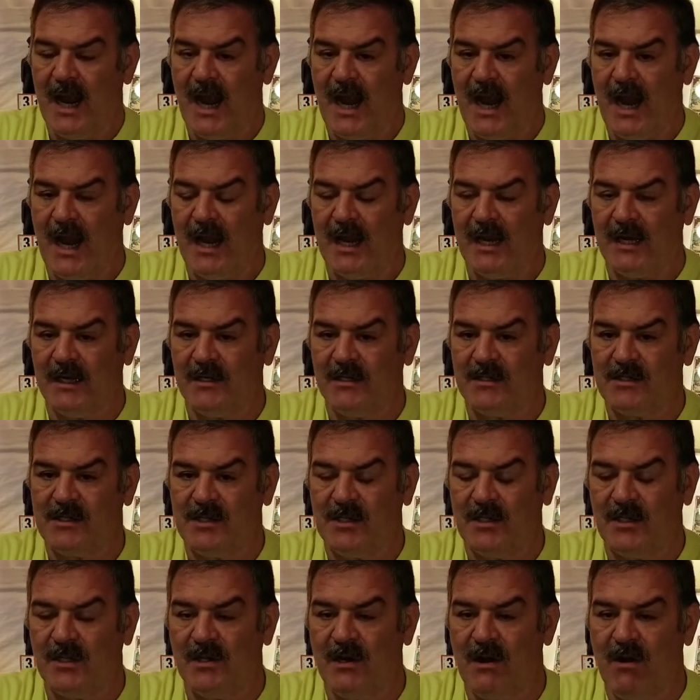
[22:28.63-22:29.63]
and,
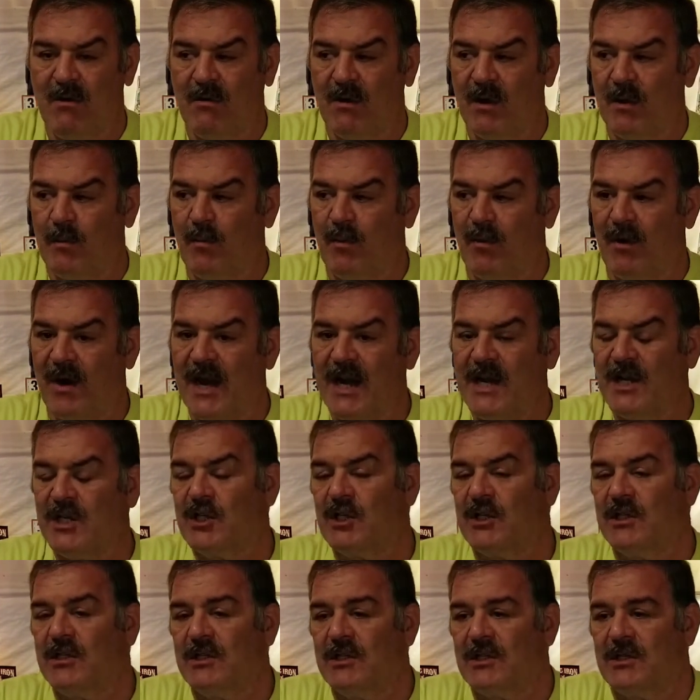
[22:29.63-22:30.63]
you know,
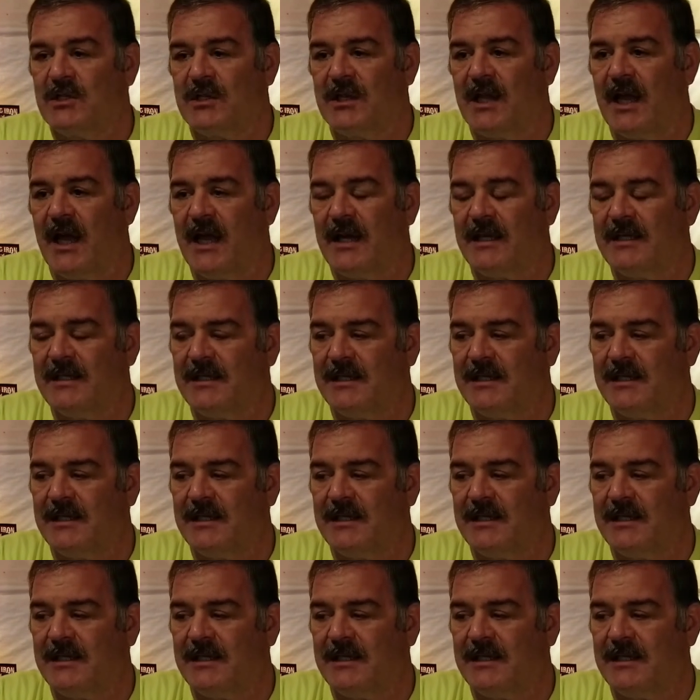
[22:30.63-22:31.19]
abrasions that